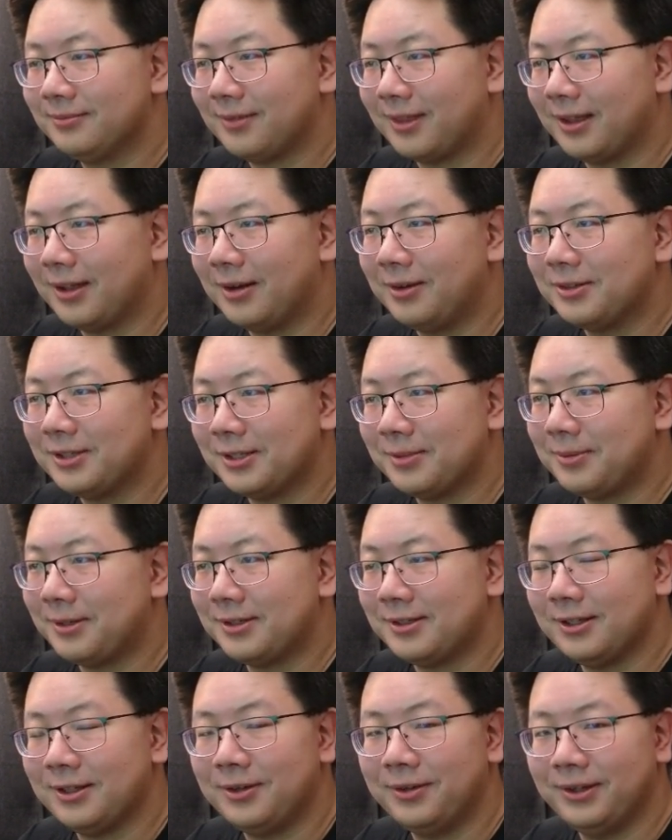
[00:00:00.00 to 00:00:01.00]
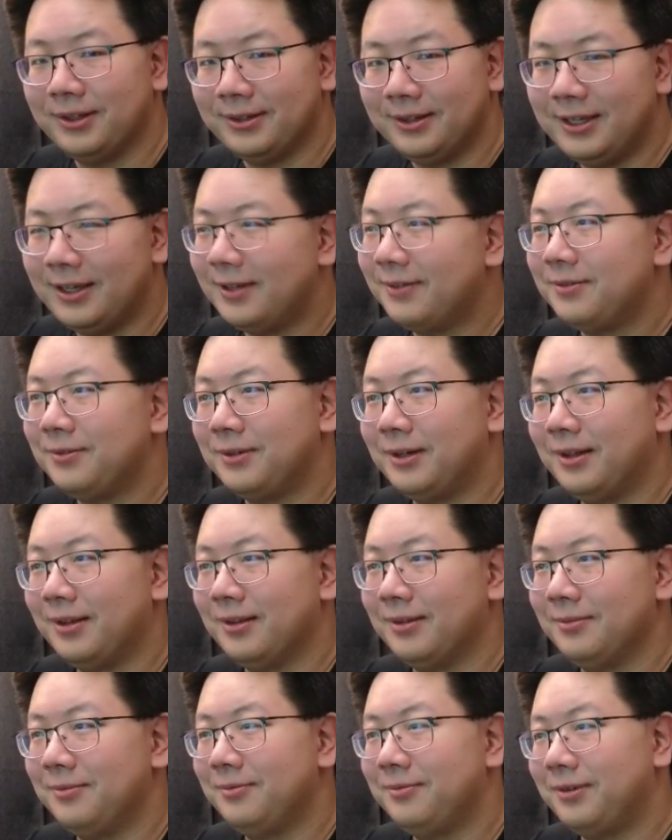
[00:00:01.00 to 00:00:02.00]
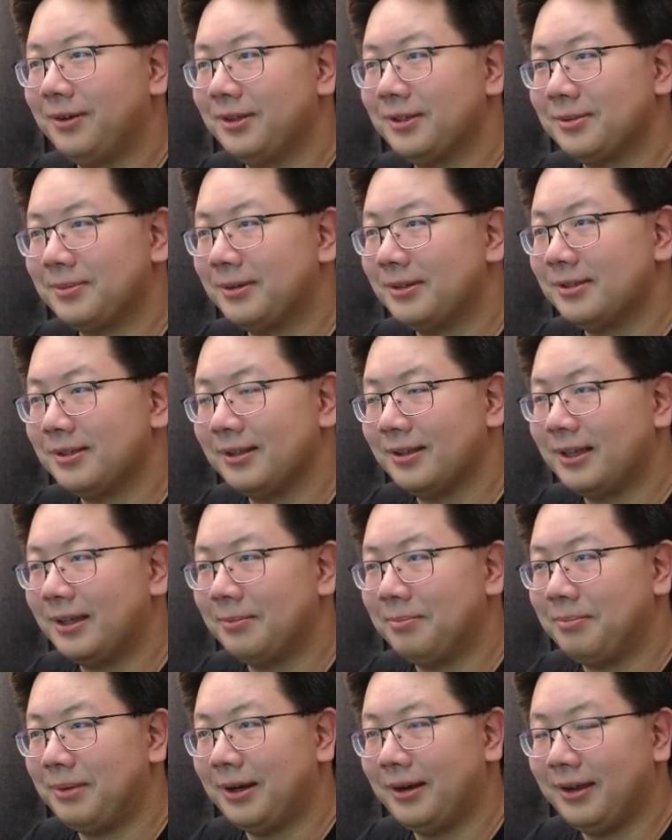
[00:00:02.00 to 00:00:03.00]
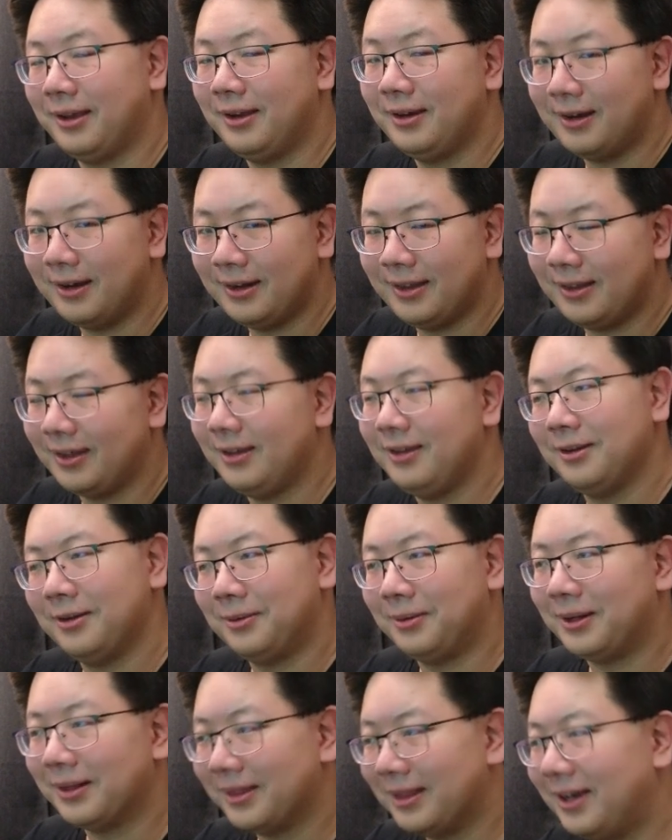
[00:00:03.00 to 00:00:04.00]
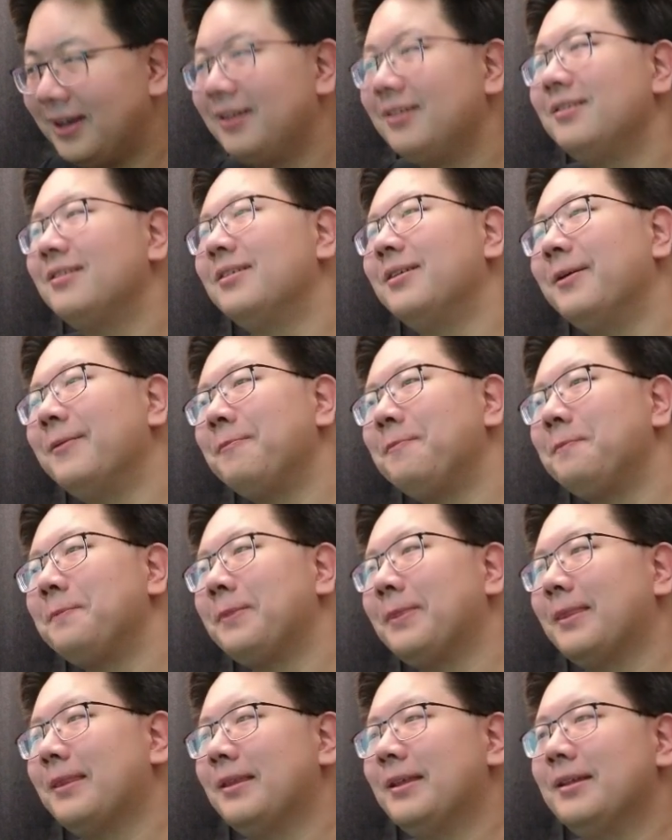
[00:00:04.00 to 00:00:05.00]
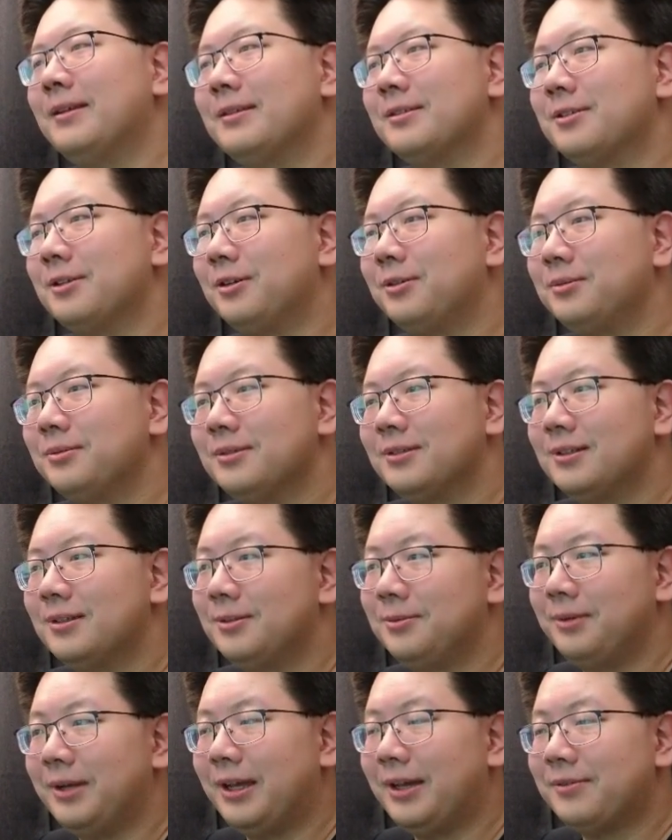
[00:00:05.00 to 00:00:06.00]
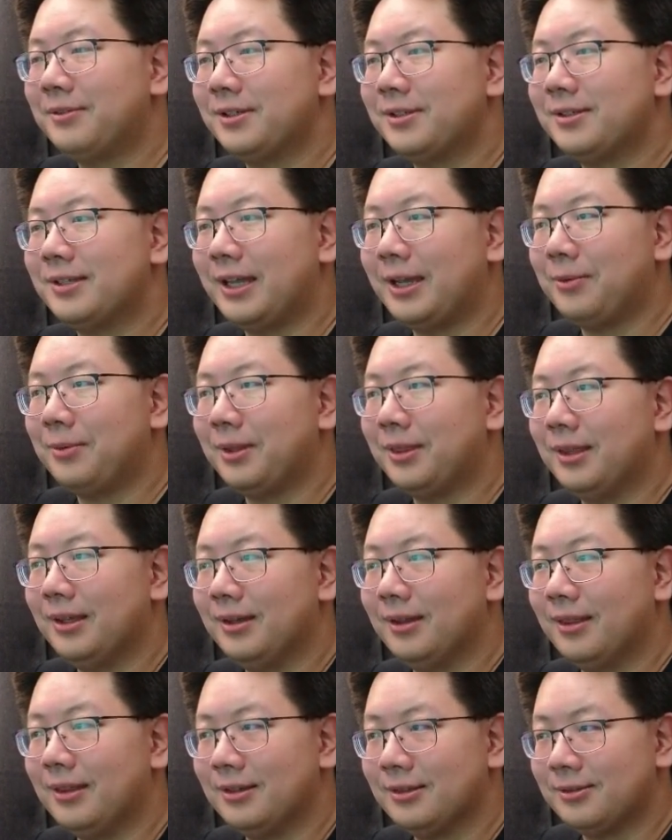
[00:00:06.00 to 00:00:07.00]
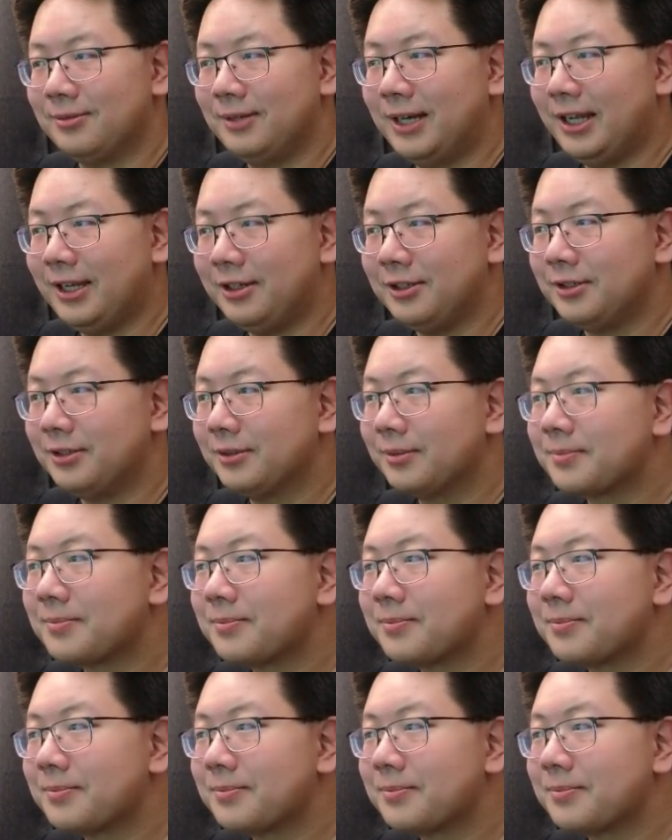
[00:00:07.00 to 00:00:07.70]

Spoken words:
closest person going deaf while the furthest person can barely hear anything. You don't want that. So we have to stay within this range.